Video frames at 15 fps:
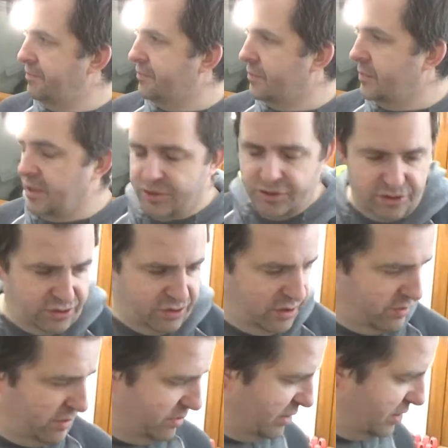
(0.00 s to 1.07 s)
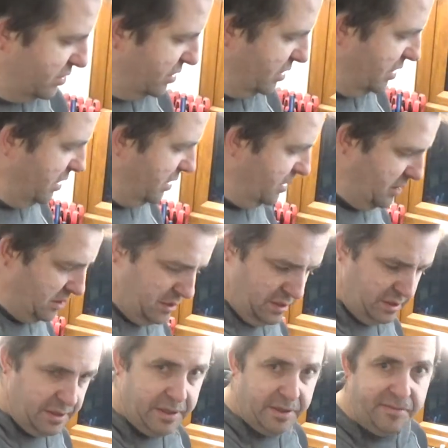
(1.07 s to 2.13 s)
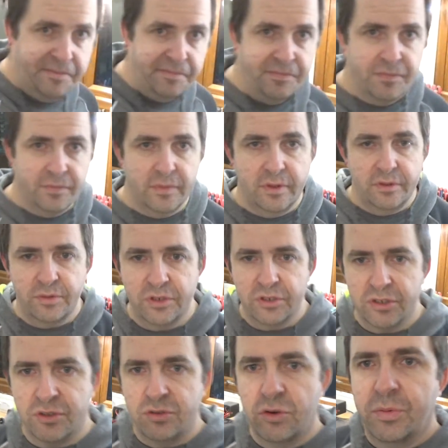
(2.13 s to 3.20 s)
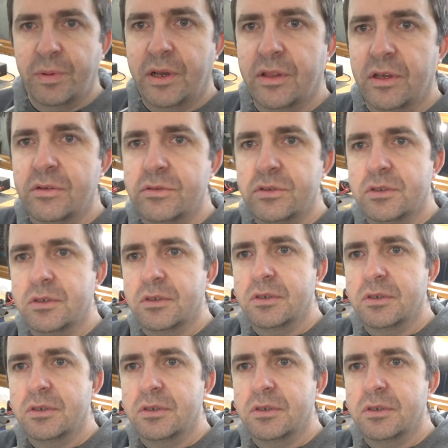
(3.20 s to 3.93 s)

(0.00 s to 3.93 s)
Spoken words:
Let's just turn around actually. So we can just talk about those.